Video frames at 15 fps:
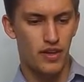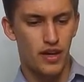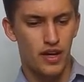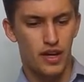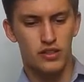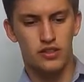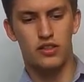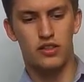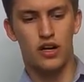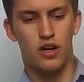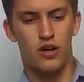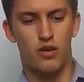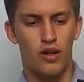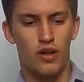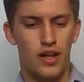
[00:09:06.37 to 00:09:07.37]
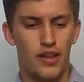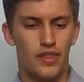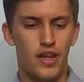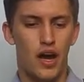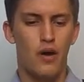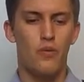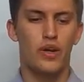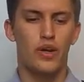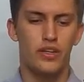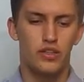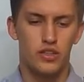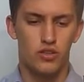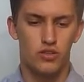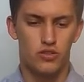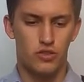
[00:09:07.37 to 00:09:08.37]
So now we can
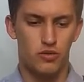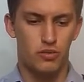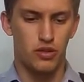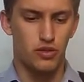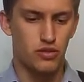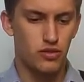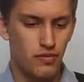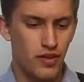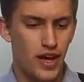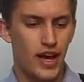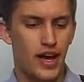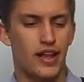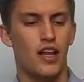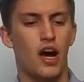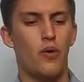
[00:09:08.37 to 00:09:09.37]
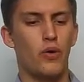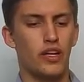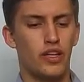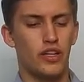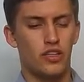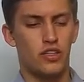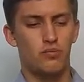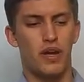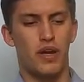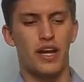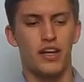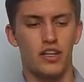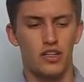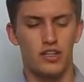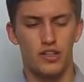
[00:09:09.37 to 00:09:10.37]
contribute, and now we can
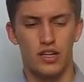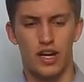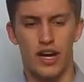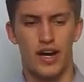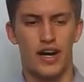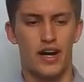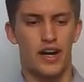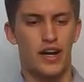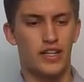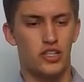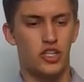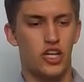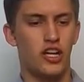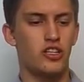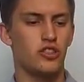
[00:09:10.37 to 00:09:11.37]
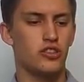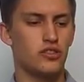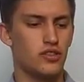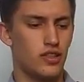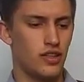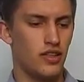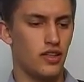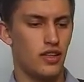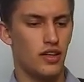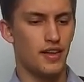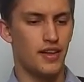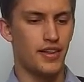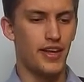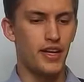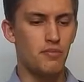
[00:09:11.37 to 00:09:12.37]
make changes in the
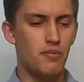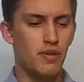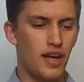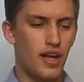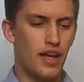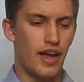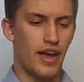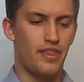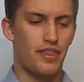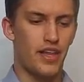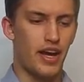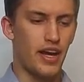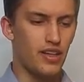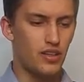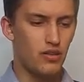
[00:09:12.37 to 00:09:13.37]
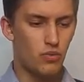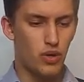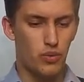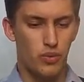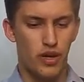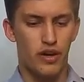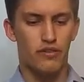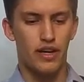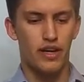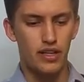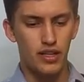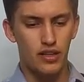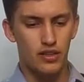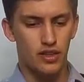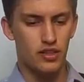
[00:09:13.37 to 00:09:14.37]
theme. And then when we are
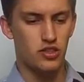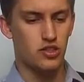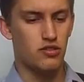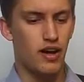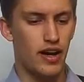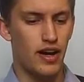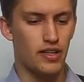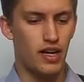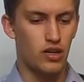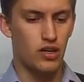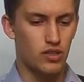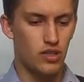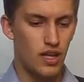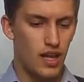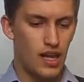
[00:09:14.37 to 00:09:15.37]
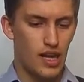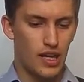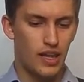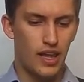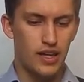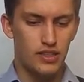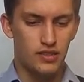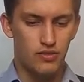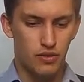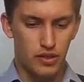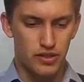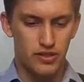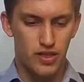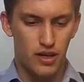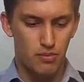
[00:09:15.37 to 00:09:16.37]
ready, let's try it out. Let's, for
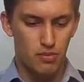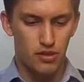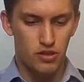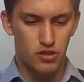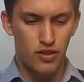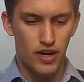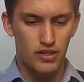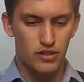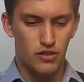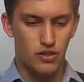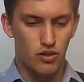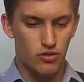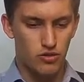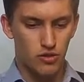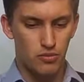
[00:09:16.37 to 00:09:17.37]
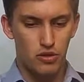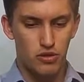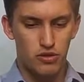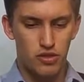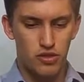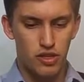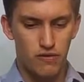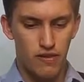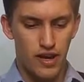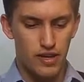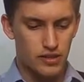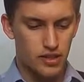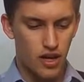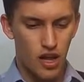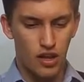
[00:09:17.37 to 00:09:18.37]
example, try to contribute the
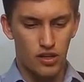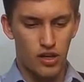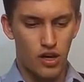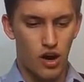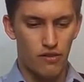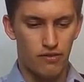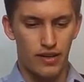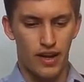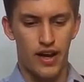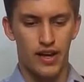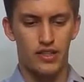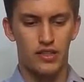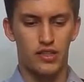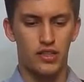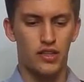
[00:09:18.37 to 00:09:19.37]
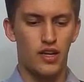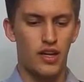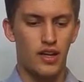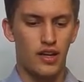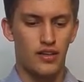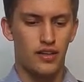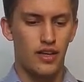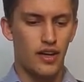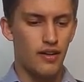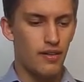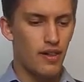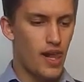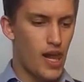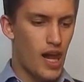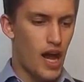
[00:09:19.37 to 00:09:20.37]
red color of a header. Yeah,
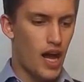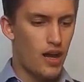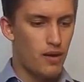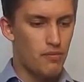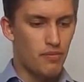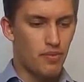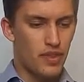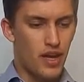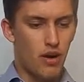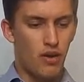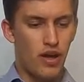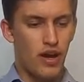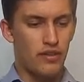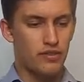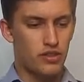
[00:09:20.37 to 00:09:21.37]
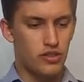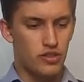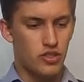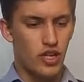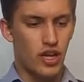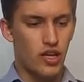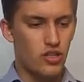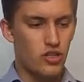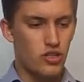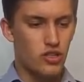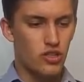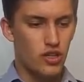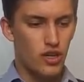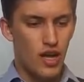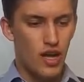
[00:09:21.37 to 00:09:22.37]
now have this
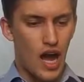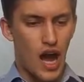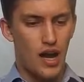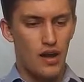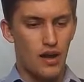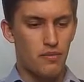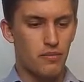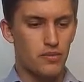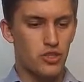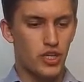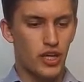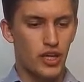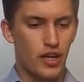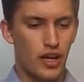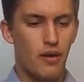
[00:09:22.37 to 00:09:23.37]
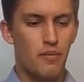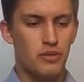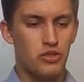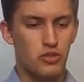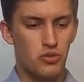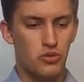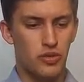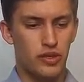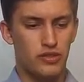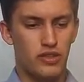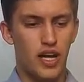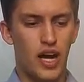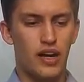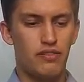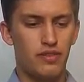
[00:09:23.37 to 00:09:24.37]
change. I'm checking, I'm on
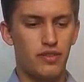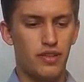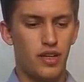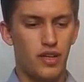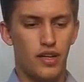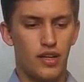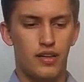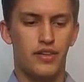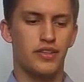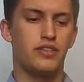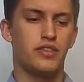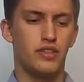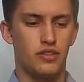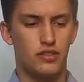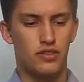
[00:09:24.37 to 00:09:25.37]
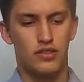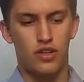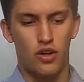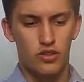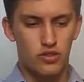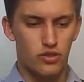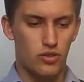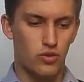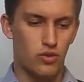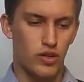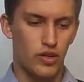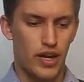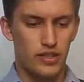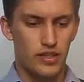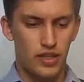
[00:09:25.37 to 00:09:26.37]
2xdev. This is not so
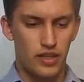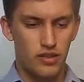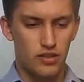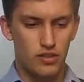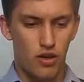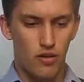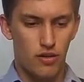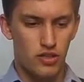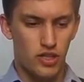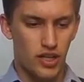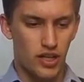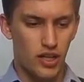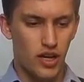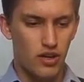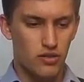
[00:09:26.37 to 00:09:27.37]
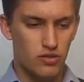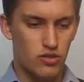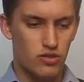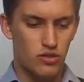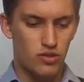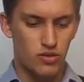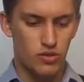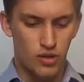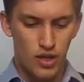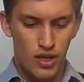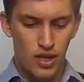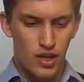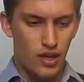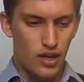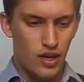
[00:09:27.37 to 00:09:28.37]
good idea, so I'm checking out to
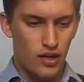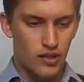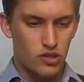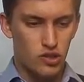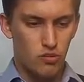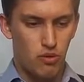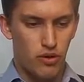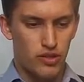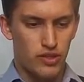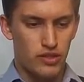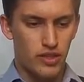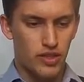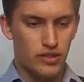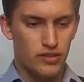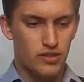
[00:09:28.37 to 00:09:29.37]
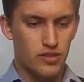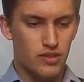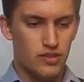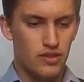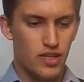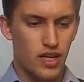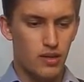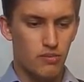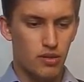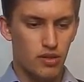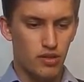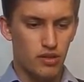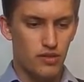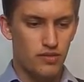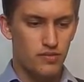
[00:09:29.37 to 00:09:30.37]
2.x
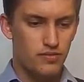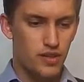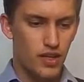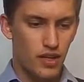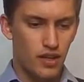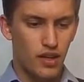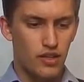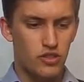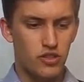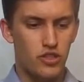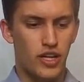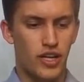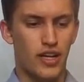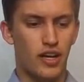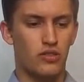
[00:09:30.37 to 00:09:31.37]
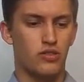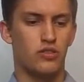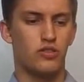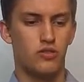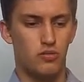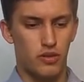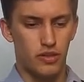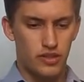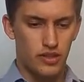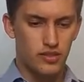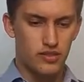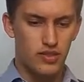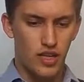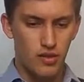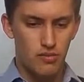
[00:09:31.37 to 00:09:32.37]
stable. Let's check out to 2.x
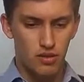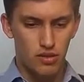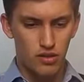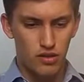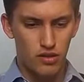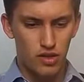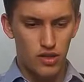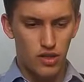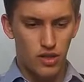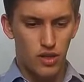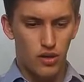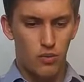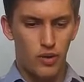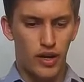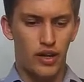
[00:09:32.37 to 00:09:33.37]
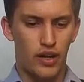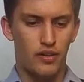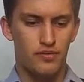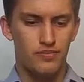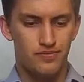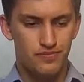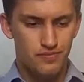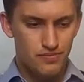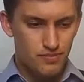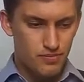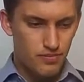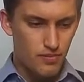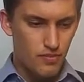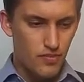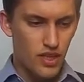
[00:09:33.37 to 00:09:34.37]
stable. Well,
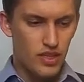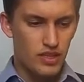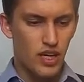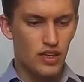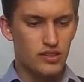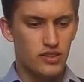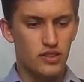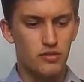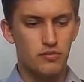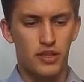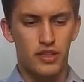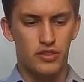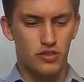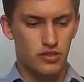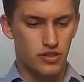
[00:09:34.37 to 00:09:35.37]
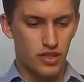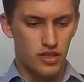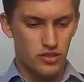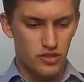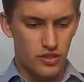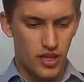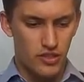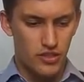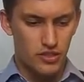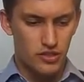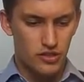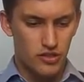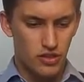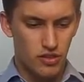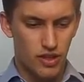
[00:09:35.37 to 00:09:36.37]
it asks me to test
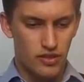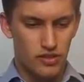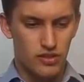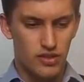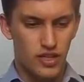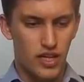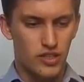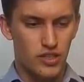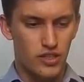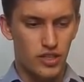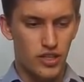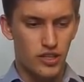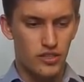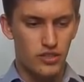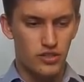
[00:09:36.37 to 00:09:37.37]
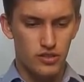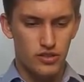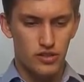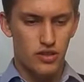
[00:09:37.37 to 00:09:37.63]
changes, so let's test changes.